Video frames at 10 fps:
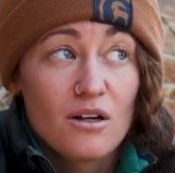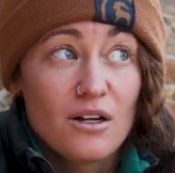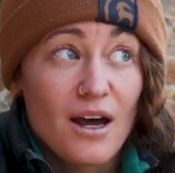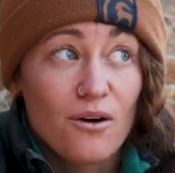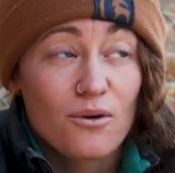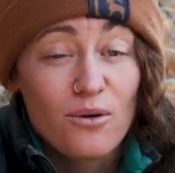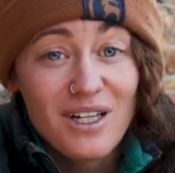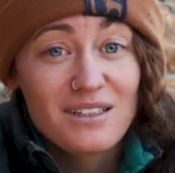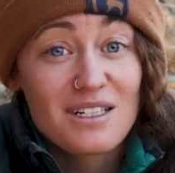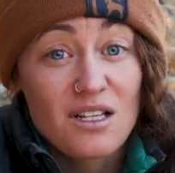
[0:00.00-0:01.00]
Now,
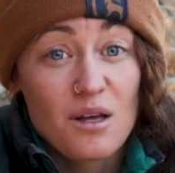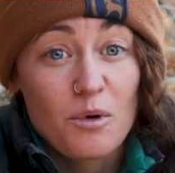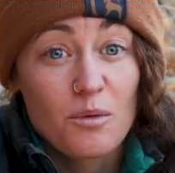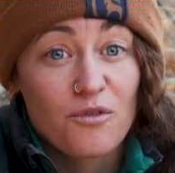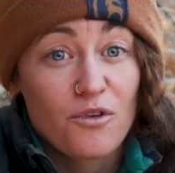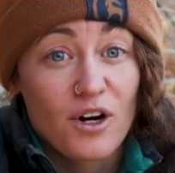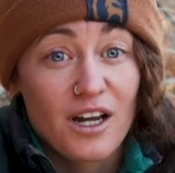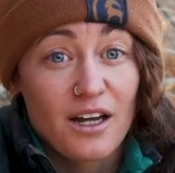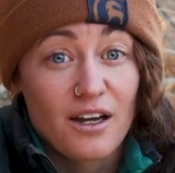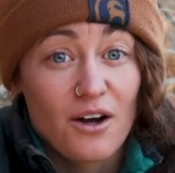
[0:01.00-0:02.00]
quick disclaimer before I
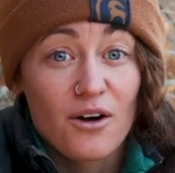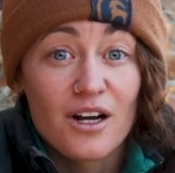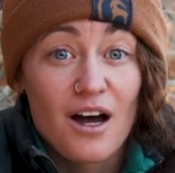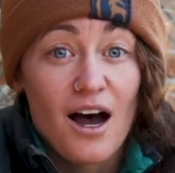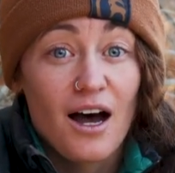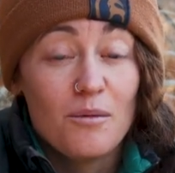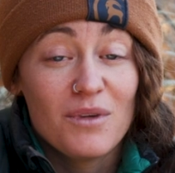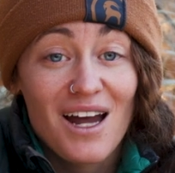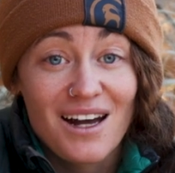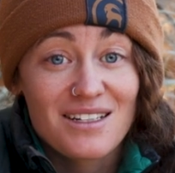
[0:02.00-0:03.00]
get going,
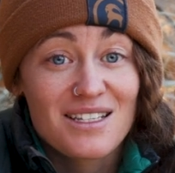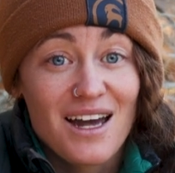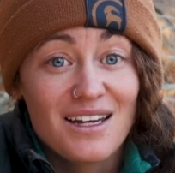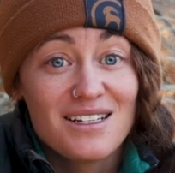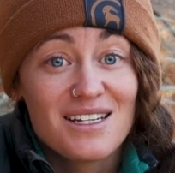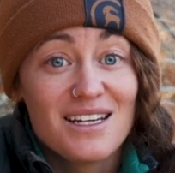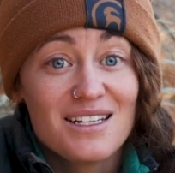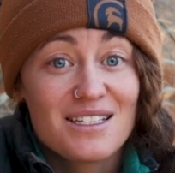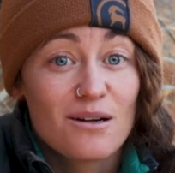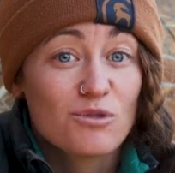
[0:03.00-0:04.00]
I'm not a
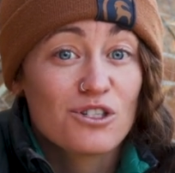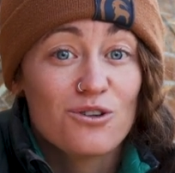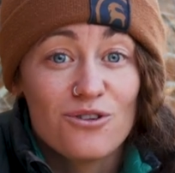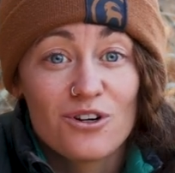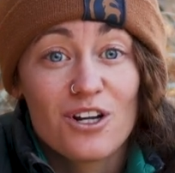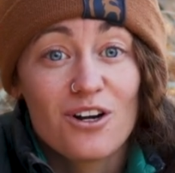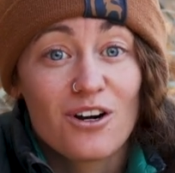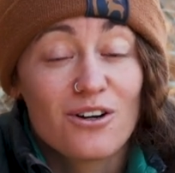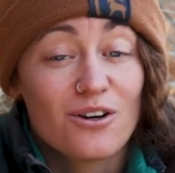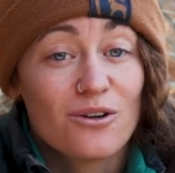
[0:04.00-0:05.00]
scientist, I'm just a nerdy
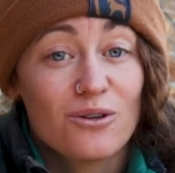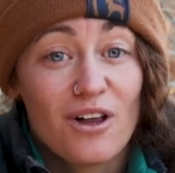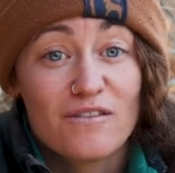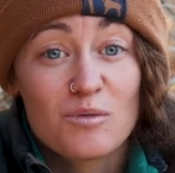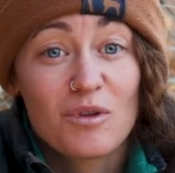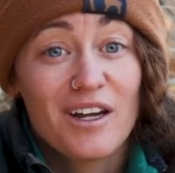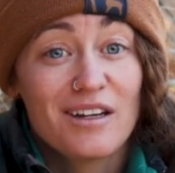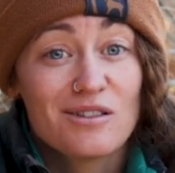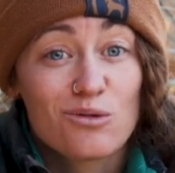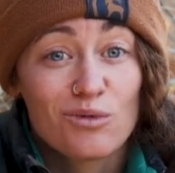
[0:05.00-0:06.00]
gardener who loves
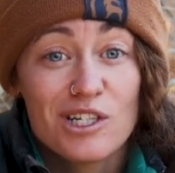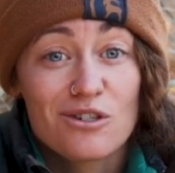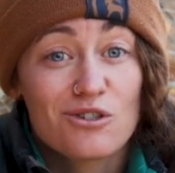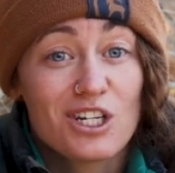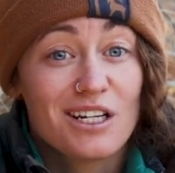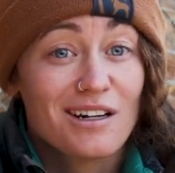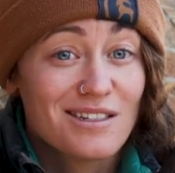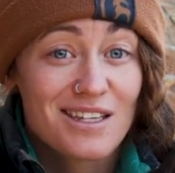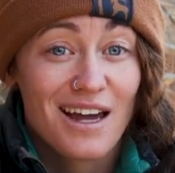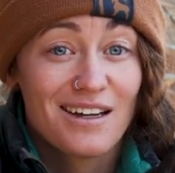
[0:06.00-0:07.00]
plants, researching,
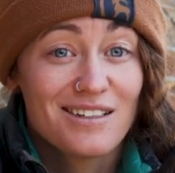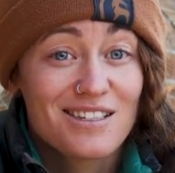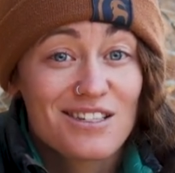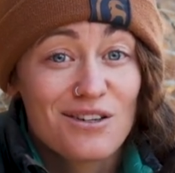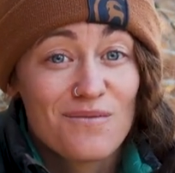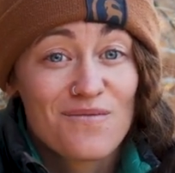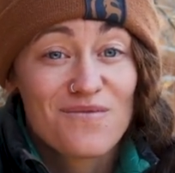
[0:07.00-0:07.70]
and science.